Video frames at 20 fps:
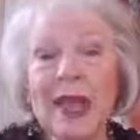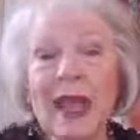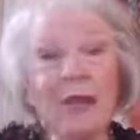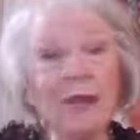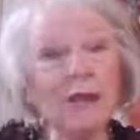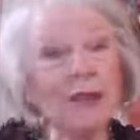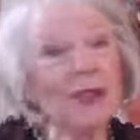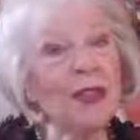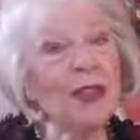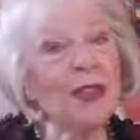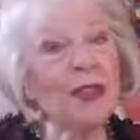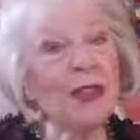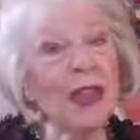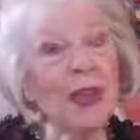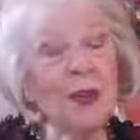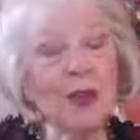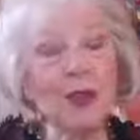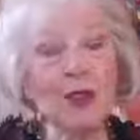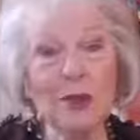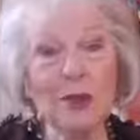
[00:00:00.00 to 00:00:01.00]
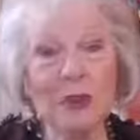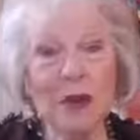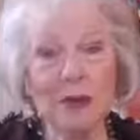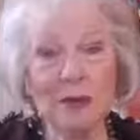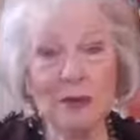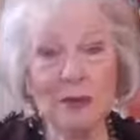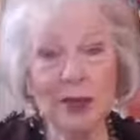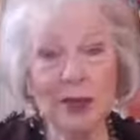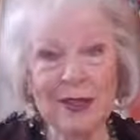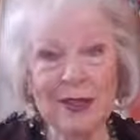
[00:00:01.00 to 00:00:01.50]
Everything's energy, my
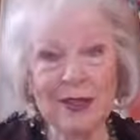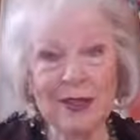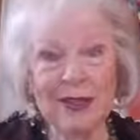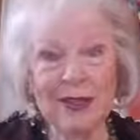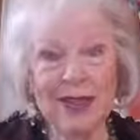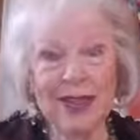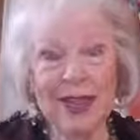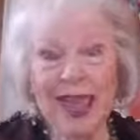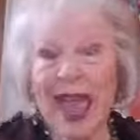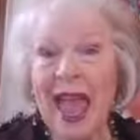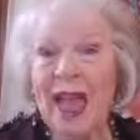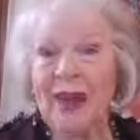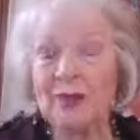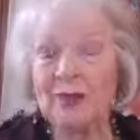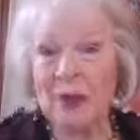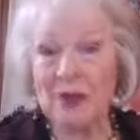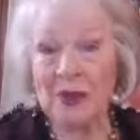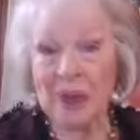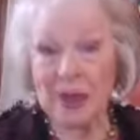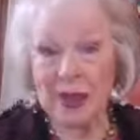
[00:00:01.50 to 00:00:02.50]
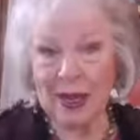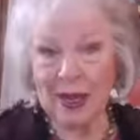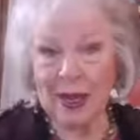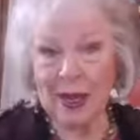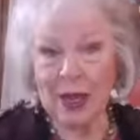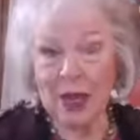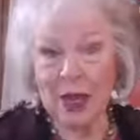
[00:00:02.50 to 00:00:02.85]
friends. Everything.